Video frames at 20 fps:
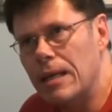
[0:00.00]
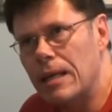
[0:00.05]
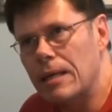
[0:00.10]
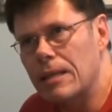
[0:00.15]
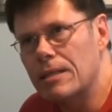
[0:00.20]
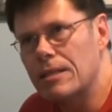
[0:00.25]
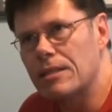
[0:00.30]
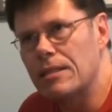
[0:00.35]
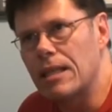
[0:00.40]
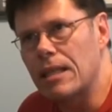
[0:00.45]

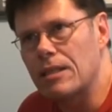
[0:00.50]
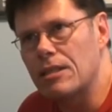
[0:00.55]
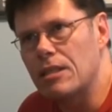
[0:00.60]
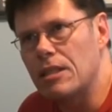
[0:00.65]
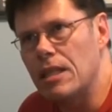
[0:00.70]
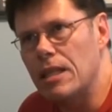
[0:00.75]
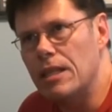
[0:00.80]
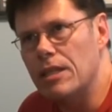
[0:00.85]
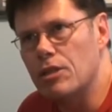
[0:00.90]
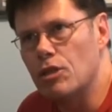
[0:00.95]

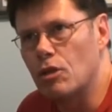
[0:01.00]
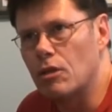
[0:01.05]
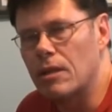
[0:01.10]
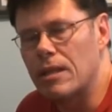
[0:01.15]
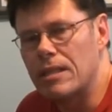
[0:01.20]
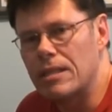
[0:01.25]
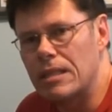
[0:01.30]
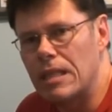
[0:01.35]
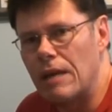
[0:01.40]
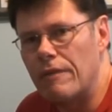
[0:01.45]
60s,
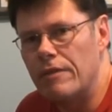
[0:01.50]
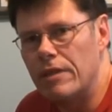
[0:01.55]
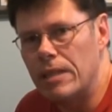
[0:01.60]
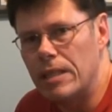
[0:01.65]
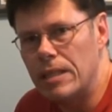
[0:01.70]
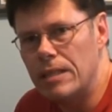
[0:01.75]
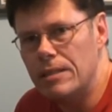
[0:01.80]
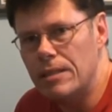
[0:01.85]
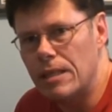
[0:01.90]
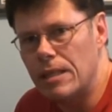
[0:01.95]
early
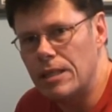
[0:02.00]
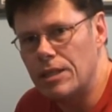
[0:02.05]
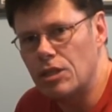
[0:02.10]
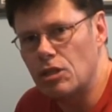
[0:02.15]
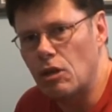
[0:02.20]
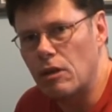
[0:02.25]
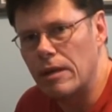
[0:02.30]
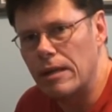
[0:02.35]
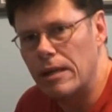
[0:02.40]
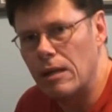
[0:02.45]
70s, and he
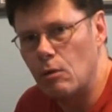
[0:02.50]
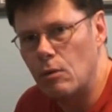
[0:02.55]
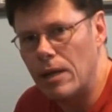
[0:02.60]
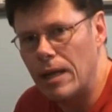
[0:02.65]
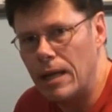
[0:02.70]
started